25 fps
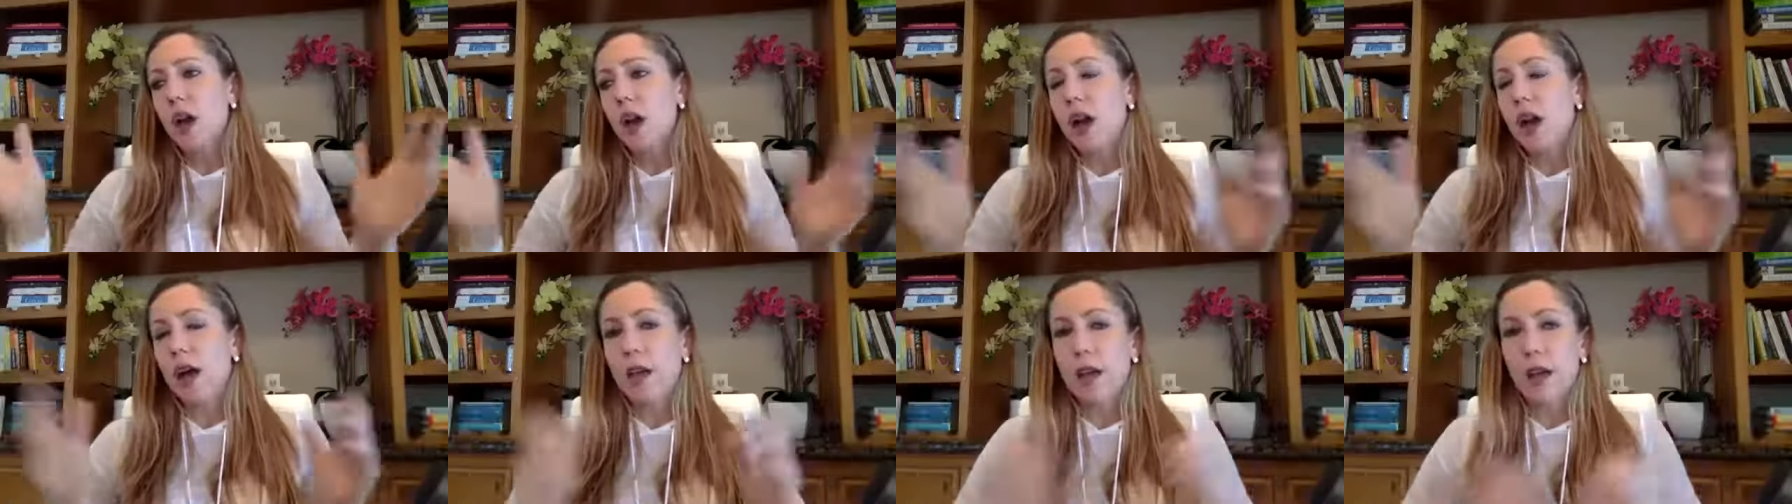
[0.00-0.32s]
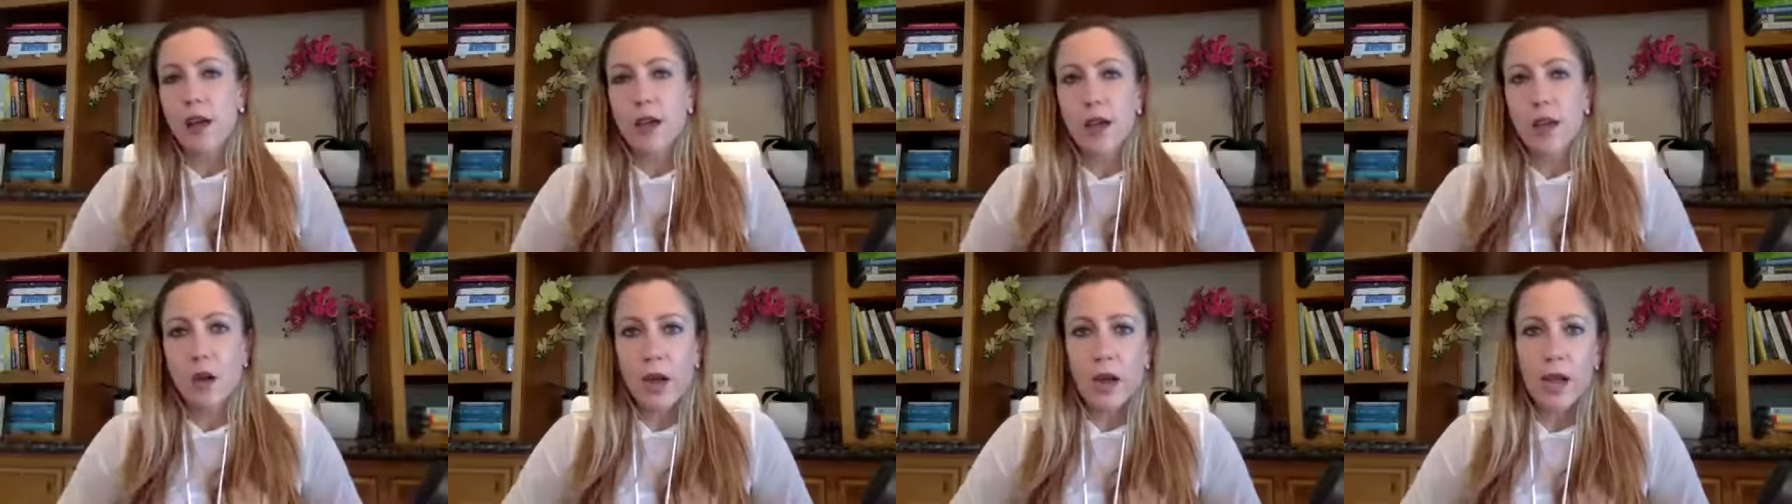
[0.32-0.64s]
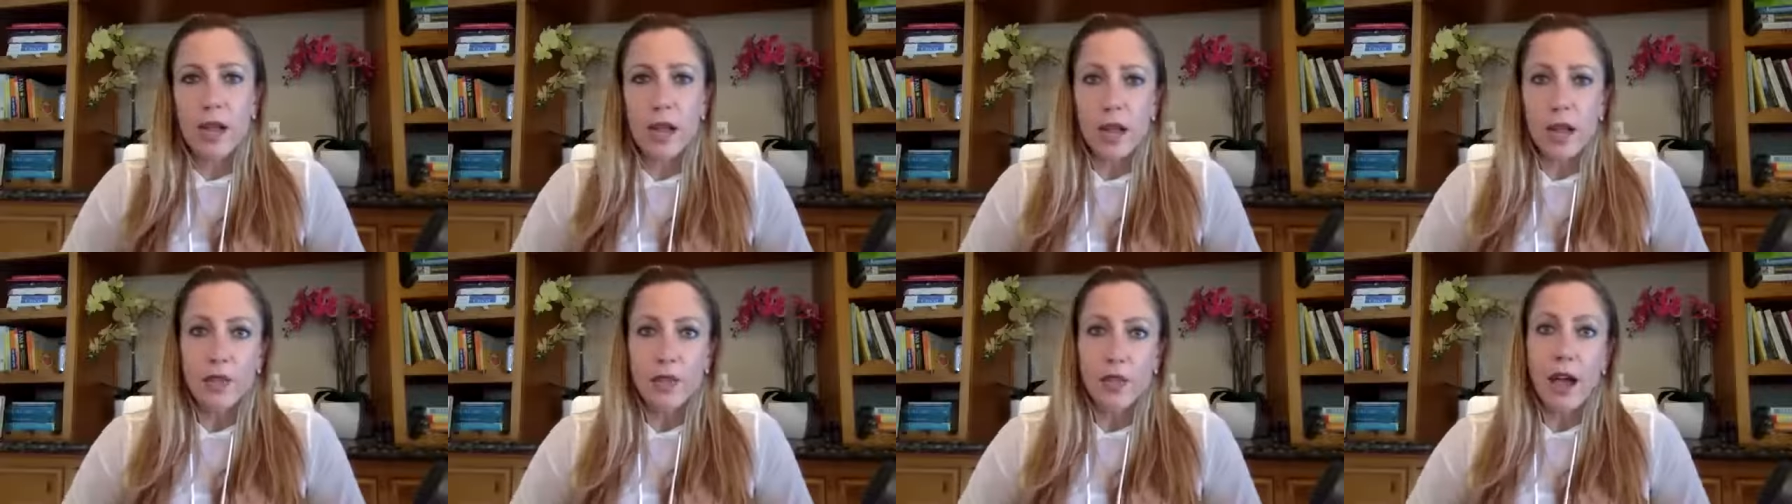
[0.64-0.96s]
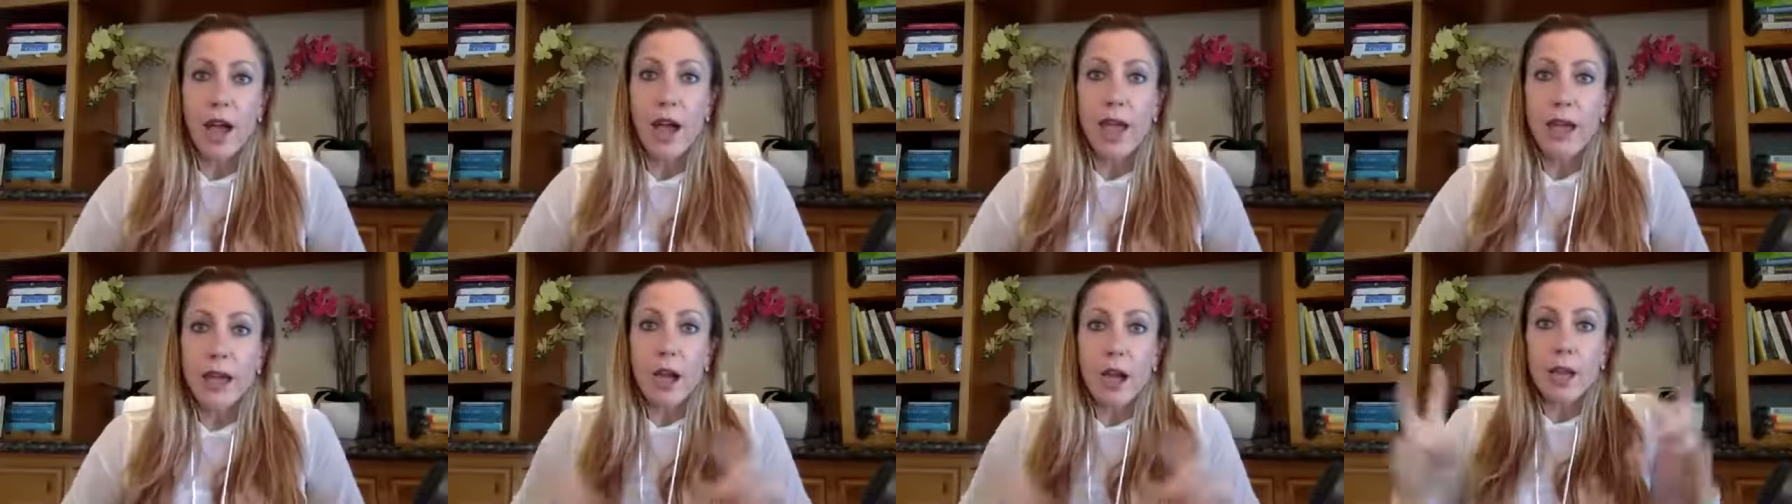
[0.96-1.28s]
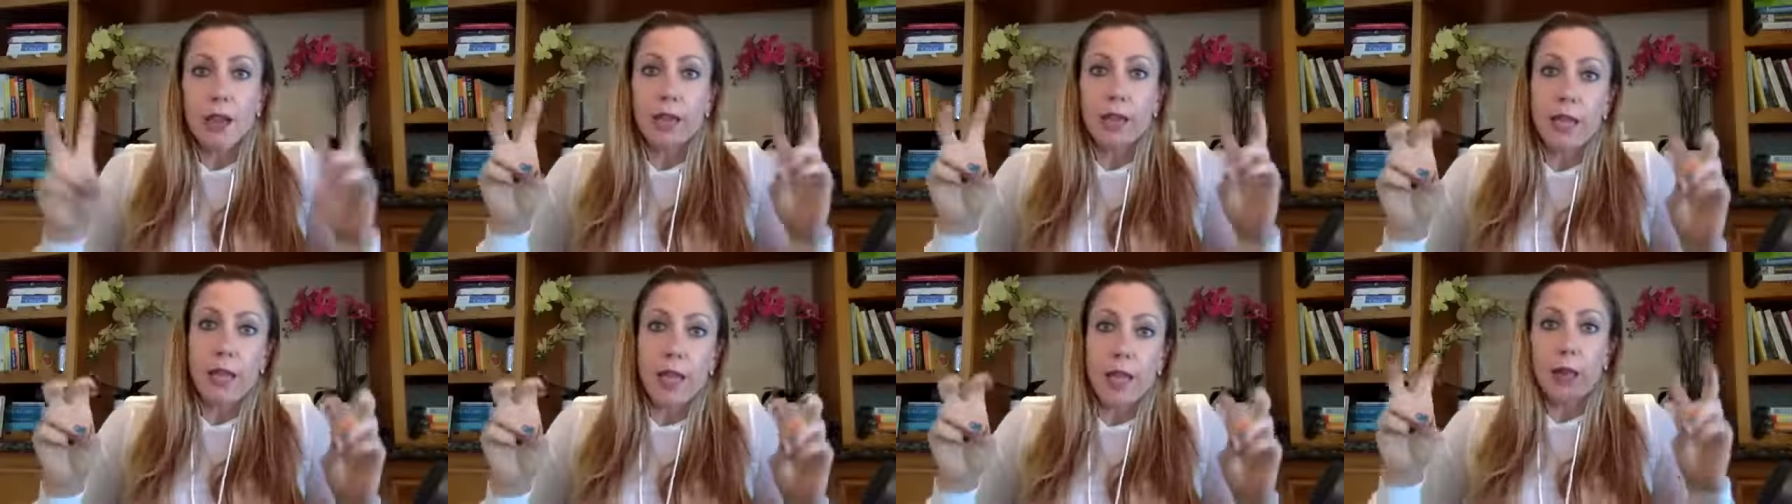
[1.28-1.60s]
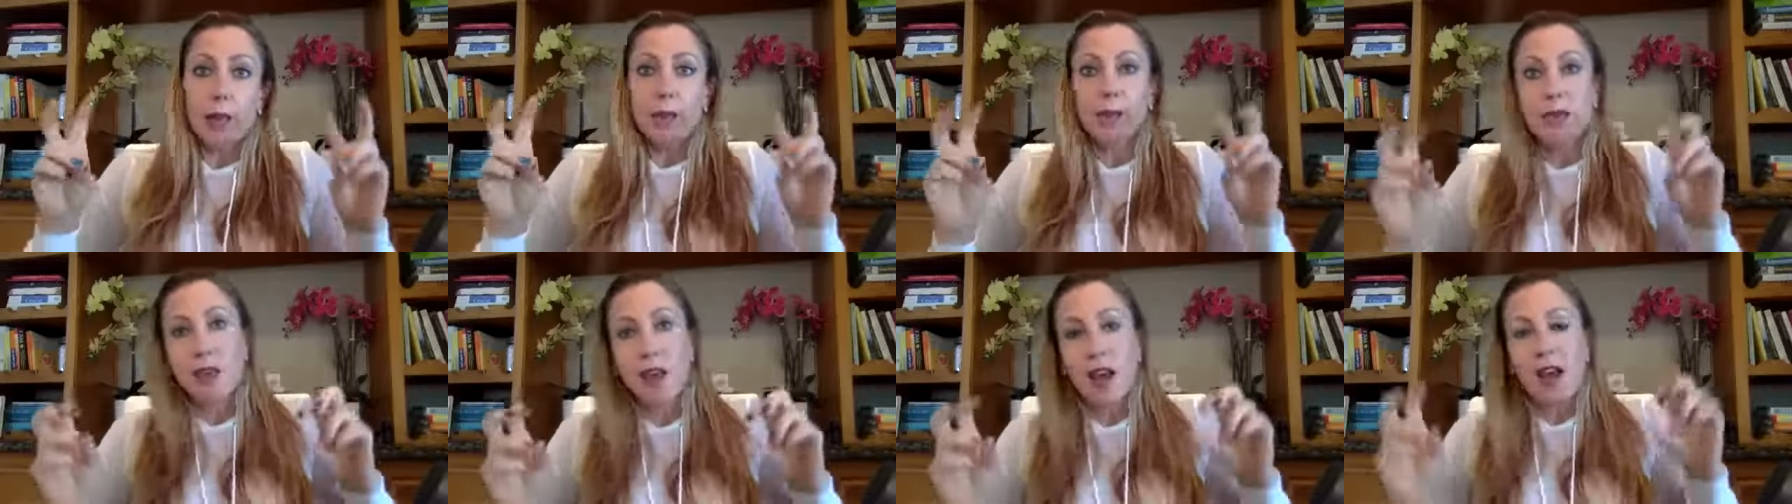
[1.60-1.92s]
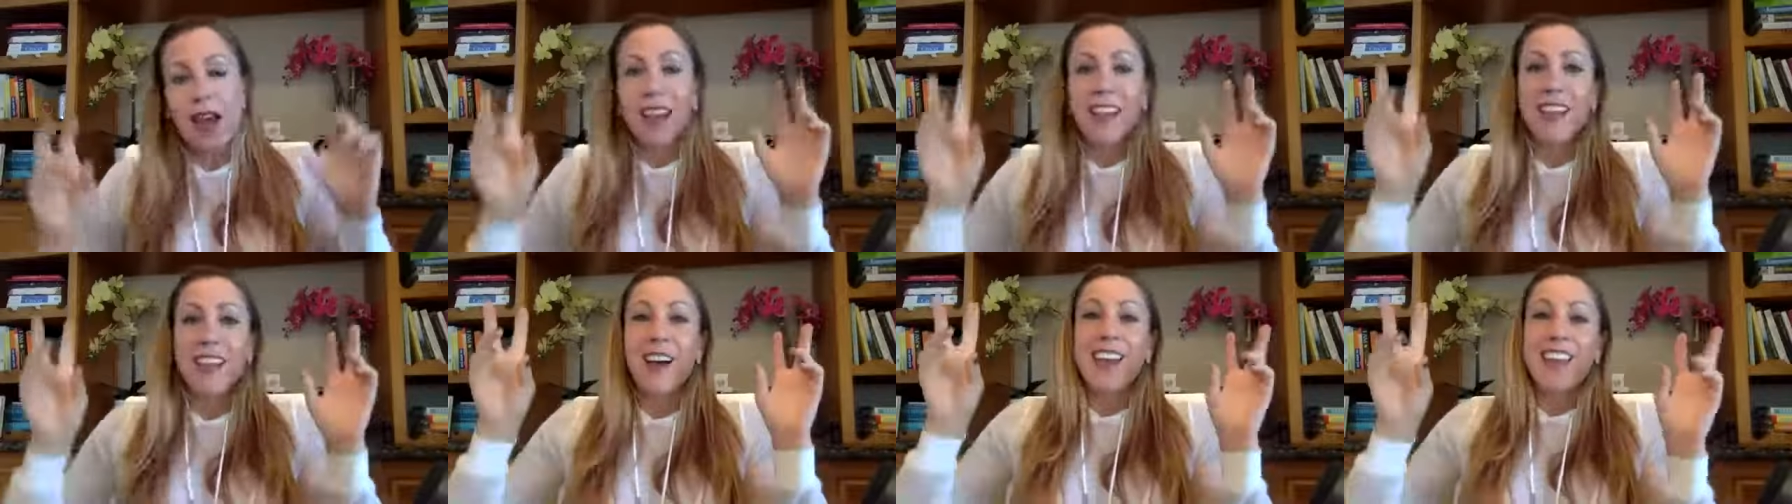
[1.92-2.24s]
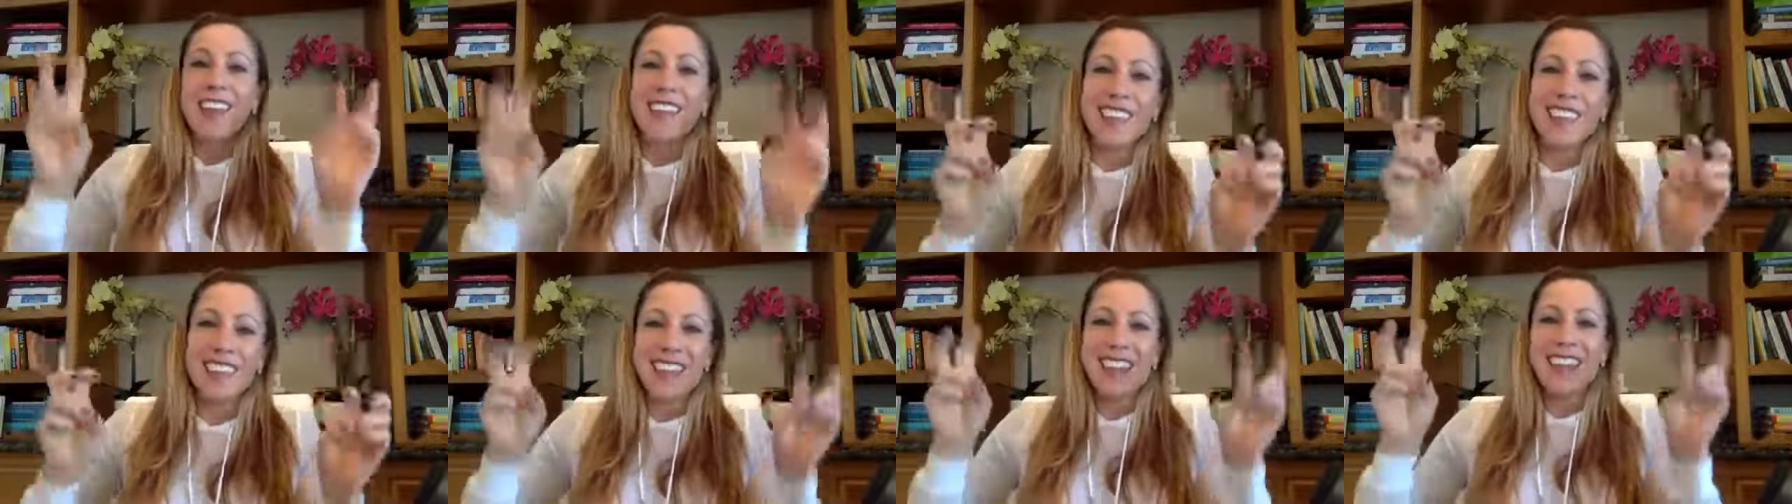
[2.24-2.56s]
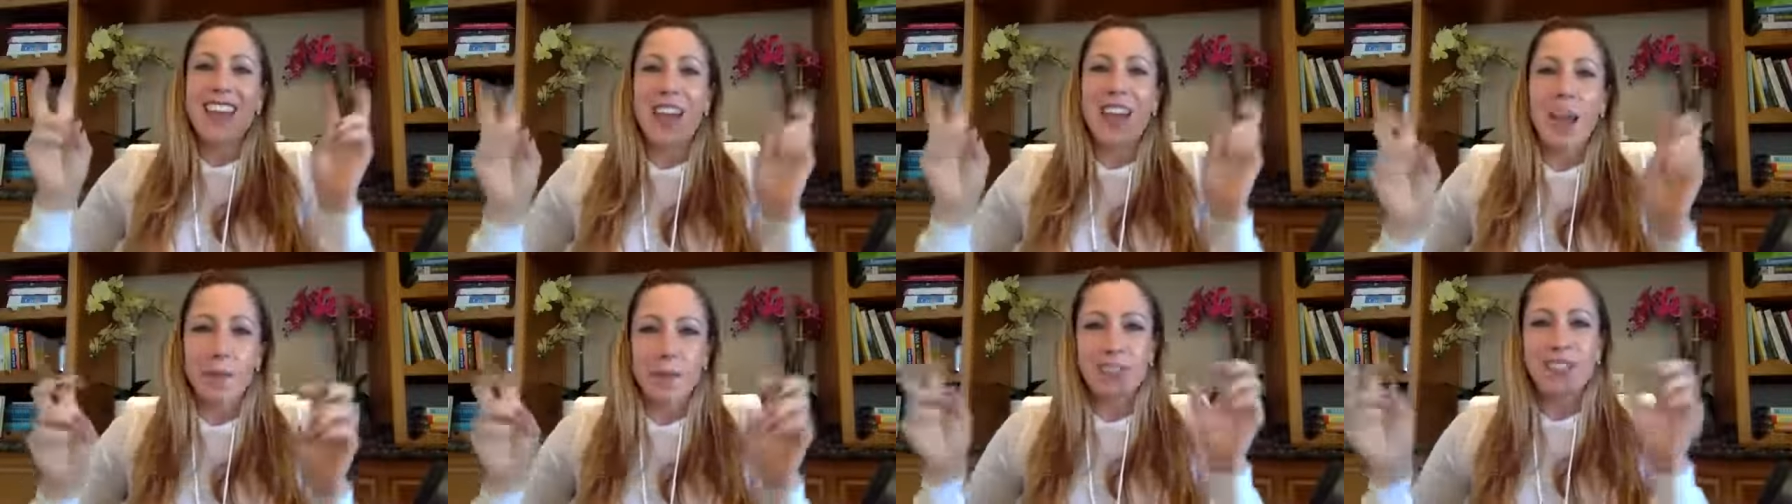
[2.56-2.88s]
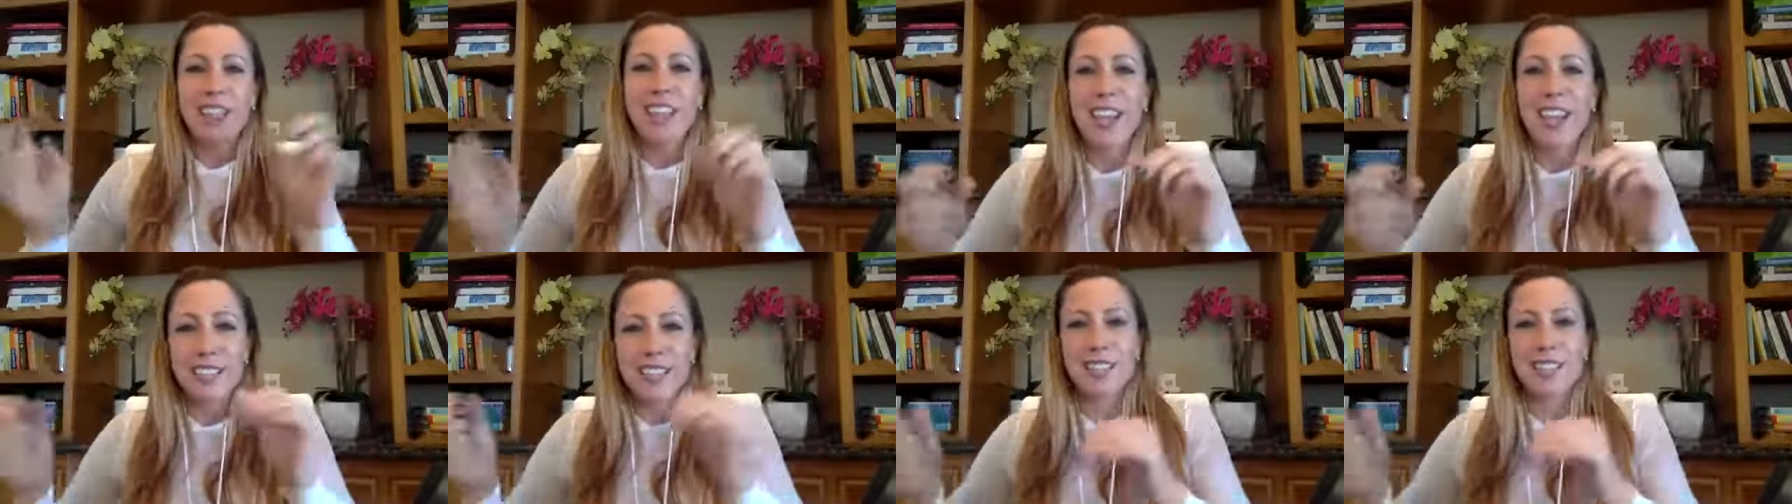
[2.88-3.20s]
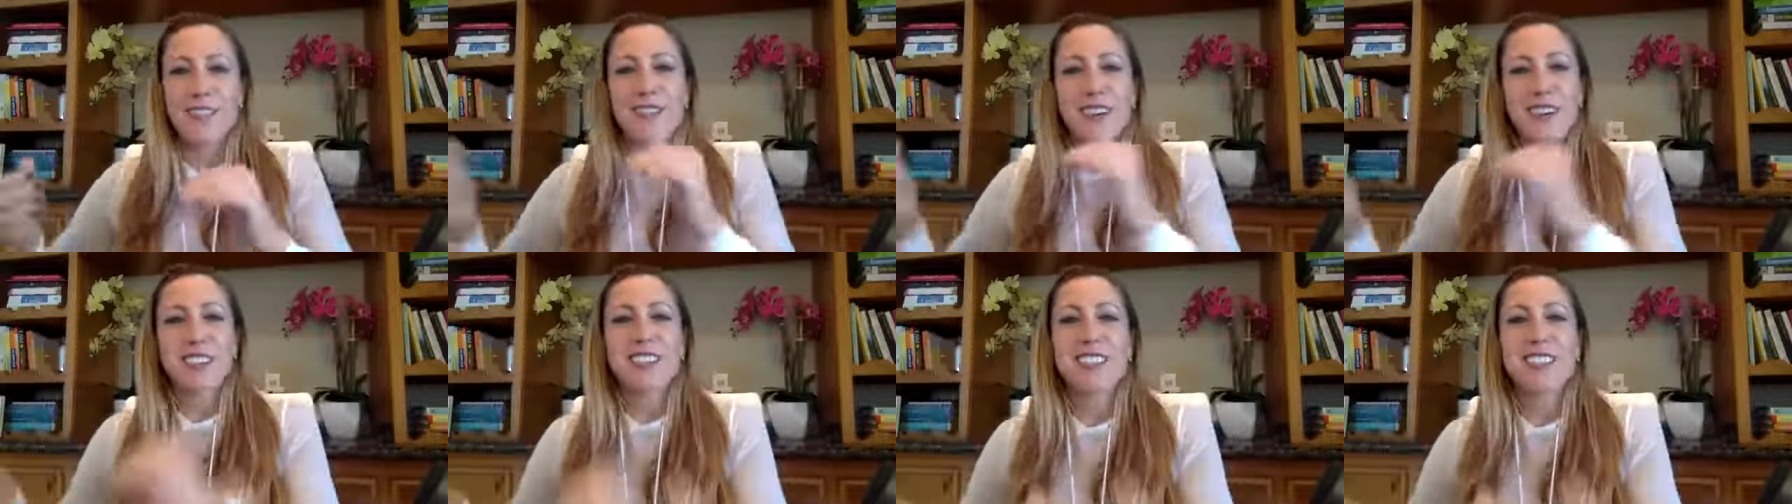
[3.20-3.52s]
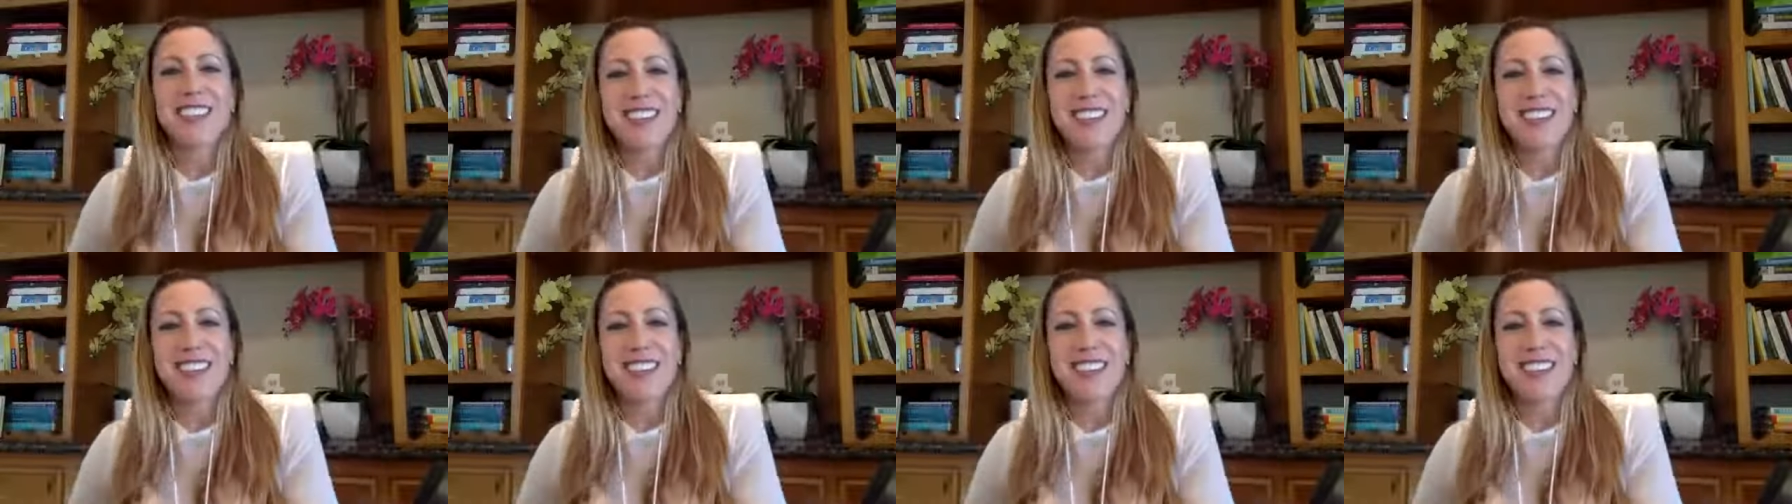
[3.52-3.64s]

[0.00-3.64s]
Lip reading: I got the MTHFR gene.